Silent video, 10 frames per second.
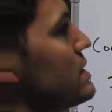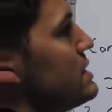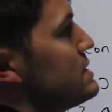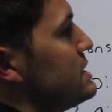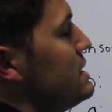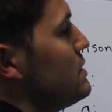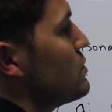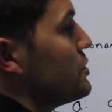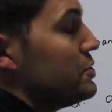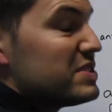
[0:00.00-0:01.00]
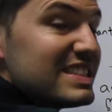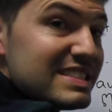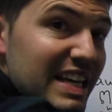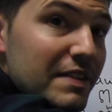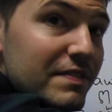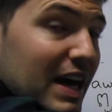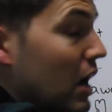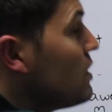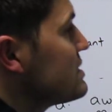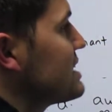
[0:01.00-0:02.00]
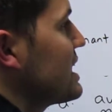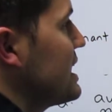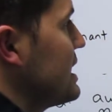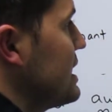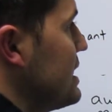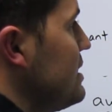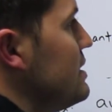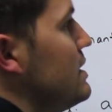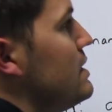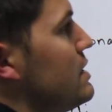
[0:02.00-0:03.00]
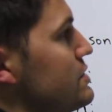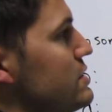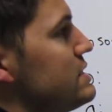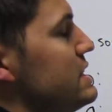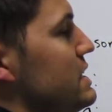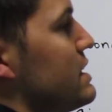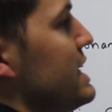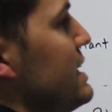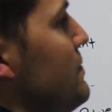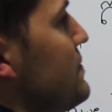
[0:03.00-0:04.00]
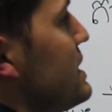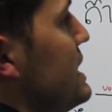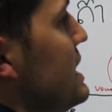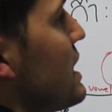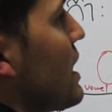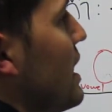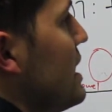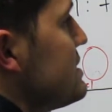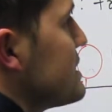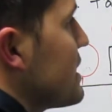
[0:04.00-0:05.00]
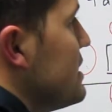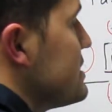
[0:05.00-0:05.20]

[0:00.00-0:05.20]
let's see, we'll use the same vowel, ah. So let's see here, if the consonant carries